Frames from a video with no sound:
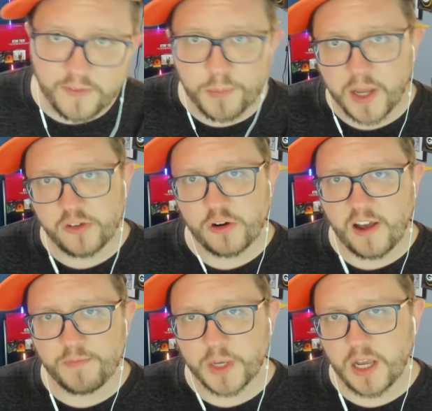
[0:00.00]

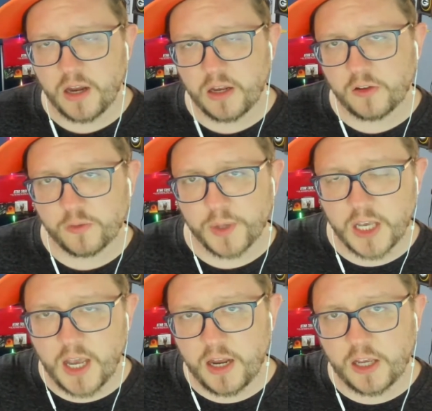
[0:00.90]
Magecraft mechanic. This
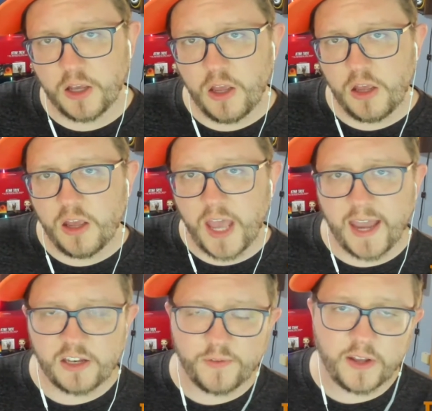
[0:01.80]
mechanic
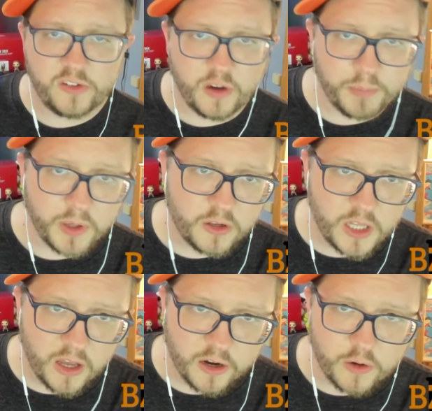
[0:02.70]
activates an
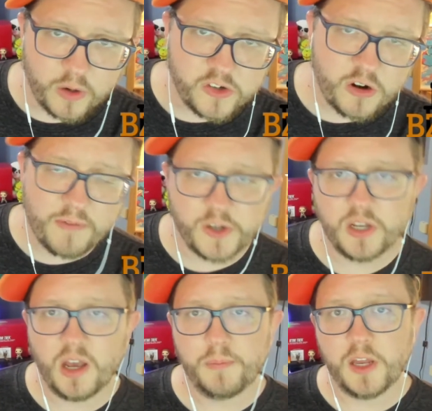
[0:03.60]
ability on a creature every
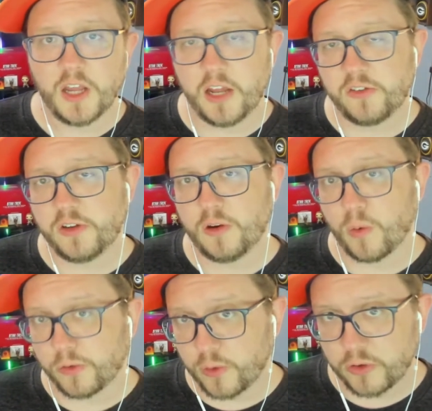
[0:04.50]
time an instant
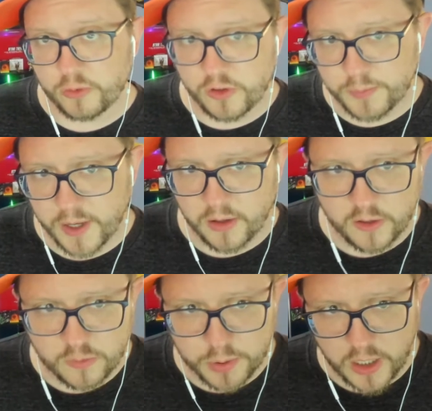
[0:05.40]
or sorcery spell
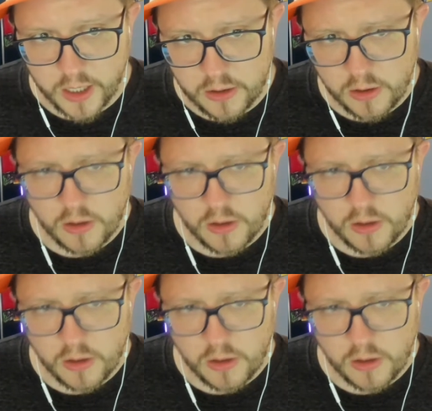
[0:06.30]
is played.